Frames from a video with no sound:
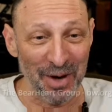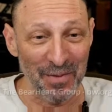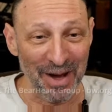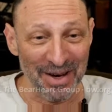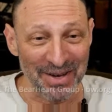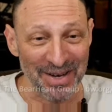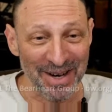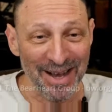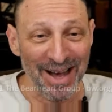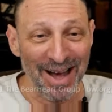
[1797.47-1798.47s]
much.
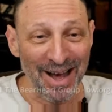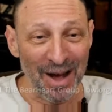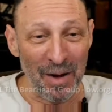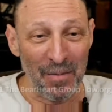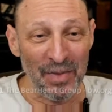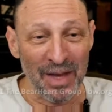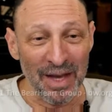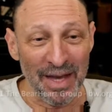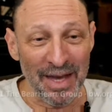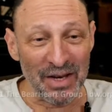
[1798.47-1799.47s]

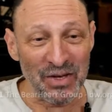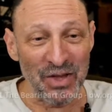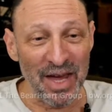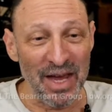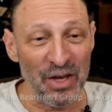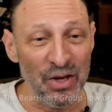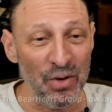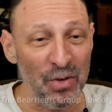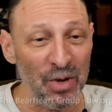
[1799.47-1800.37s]
Yes, thank you.